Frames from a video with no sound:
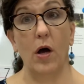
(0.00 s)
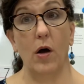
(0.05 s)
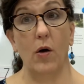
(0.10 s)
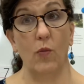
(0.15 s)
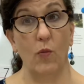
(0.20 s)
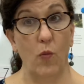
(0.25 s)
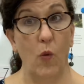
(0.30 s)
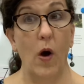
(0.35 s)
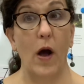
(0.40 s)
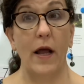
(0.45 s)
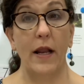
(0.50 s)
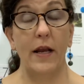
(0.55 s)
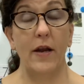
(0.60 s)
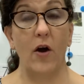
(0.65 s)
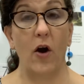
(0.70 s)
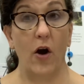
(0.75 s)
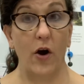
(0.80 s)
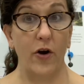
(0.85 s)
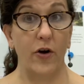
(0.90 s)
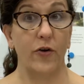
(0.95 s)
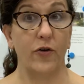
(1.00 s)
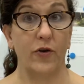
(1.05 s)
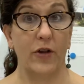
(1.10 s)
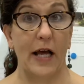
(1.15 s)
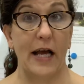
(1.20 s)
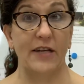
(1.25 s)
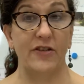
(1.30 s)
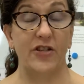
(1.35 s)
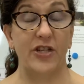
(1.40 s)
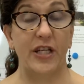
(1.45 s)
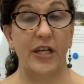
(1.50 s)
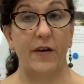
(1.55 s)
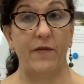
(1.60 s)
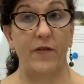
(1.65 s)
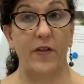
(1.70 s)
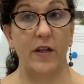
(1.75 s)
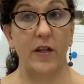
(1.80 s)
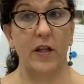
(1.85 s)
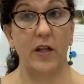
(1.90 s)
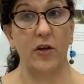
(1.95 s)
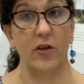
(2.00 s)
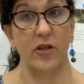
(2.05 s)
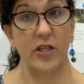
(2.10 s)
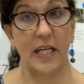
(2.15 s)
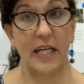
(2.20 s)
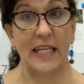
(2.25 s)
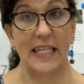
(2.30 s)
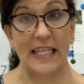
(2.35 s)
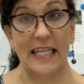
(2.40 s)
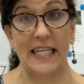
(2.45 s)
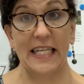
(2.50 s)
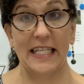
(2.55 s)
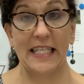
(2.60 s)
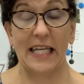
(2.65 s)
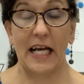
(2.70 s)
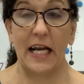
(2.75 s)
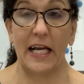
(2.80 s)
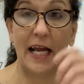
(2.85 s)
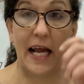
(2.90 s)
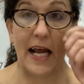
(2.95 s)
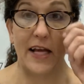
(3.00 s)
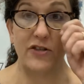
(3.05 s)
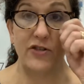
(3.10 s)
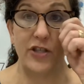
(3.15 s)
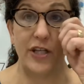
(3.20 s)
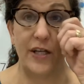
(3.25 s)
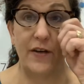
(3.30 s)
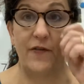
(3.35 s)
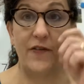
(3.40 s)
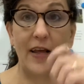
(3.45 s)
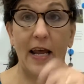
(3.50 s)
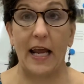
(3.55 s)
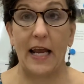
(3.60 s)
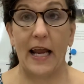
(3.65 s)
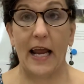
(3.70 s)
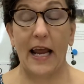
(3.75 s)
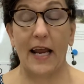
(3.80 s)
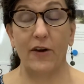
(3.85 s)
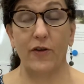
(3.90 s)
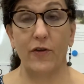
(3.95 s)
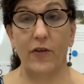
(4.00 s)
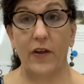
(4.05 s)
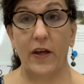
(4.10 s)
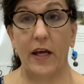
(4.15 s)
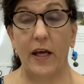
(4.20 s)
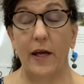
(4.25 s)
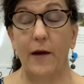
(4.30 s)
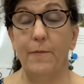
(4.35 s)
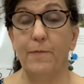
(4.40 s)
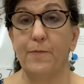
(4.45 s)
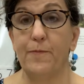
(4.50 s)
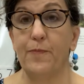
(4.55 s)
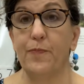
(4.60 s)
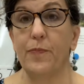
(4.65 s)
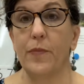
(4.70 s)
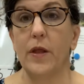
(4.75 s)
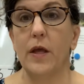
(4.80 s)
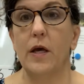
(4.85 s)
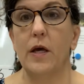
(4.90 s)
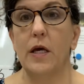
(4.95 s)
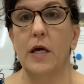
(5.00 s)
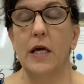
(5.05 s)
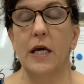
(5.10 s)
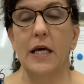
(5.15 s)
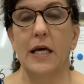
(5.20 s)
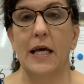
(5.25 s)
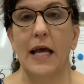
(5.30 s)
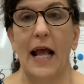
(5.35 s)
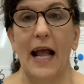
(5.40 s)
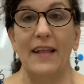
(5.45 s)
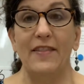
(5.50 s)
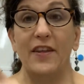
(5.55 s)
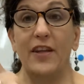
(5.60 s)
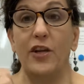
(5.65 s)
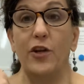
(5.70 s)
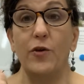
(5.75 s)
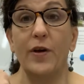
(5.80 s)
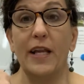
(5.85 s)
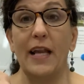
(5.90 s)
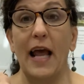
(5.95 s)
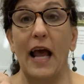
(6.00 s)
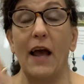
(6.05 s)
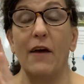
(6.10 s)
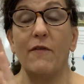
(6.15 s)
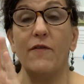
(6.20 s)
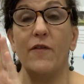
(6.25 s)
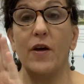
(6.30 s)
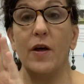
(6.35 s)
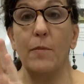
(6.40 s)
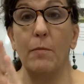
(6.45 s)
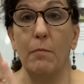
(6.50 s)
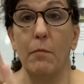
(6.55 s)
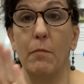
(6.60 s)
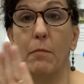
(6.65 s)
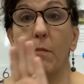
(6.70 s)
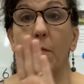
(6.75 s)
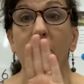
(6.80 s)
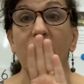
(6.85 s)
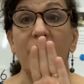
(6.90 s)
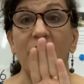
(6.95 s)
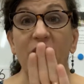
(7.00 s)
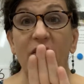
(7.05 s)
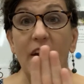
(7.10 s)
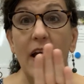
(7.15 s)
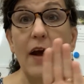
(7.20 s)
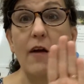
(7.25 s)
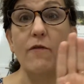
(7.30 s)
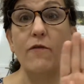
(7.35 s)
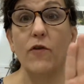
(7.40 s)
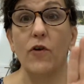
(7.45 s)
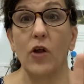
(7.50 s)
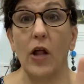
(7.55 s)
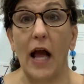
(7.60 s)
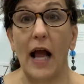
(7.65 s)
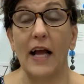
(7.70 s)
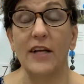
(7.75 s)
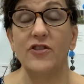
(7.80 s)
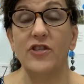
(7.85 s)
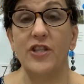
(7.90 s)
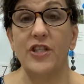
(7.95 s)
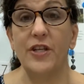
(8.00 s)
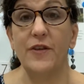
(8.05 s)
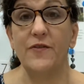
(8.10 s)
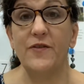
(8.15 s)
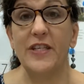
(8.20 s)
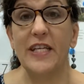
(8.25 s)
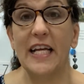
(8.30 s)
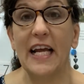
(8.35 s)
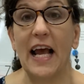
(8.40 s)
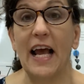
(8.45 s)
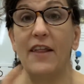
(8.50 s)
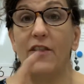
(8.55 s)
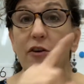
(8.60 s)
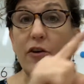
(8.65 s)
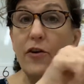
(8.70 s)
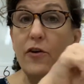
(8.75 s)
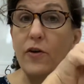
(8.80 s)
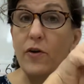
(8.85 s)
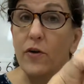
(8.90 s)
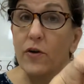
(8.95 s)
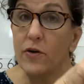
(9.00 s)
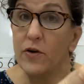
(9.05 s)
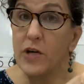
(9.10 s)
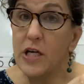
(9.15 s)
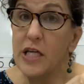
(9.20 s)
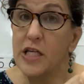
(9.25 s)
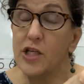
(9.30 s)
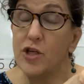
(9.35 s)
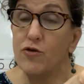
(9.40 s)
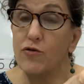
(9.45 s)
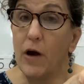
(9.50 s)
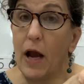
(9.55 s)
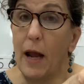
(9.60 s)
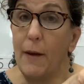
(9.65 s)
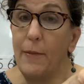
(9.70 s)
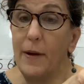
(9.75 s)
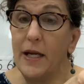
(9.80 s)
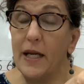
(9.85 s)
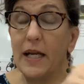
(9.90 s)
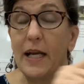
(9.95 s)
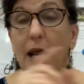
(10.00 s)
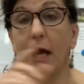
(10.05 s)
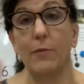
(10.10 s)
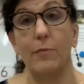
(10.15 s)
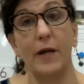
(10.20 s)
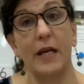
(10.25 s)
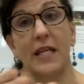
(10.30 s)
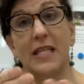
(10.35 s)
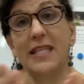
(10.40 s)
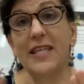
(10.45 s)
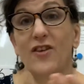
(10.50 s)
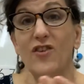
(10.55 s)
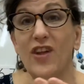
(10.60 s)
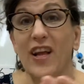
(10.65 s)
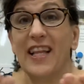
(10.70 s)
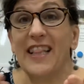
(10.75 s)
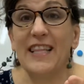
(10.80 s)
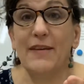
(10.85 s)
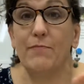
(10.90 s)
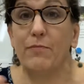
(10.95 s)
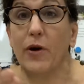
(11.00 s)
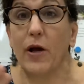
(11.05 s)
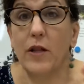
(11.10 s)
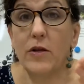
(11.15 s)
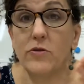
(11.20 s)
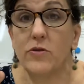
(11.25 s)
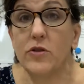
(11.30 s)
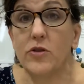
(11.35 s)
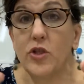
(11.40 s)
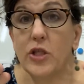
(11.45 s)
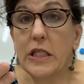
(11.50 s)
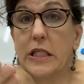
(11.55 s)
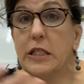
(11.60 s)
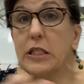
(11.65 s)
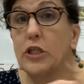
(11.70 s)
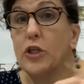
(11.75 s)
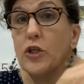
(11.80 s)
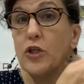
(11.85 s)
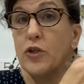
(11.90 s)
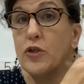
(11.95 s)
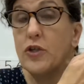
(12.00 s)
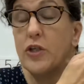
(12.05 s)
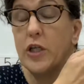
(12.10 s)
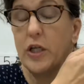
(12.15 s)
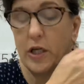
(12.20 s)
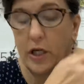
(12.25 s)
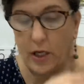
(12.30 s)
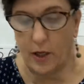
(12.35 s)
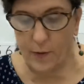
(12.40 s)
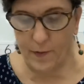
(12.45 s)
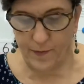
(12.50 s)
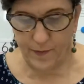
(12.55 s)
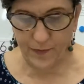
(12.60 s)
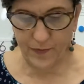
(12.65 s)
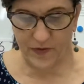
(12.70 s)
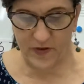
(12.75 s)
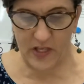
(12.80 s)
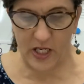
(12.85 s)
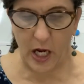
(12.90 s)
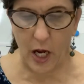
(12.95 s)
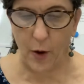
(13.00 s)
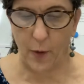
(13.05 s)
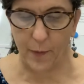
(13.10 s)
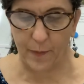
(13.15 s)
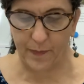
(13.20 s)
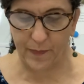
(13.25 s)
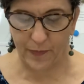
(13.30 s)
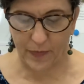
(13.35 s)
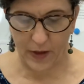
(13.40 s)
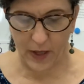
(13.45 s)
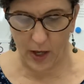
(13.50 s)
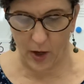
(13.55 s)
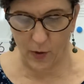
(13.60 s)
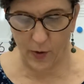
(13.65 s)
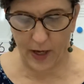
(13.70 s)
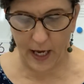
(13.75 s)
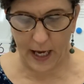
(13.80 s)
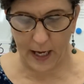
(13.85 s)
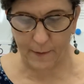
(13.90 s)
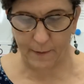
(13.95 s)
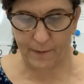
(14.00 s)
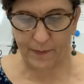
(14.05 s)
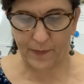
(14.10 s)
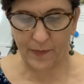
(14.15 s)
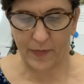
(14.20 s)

one article adjective, the little teeny tiny adjectives, an or the. And then you can have several adjectives together describing a noun because they're like the brothers or sisters, you know. So, okay,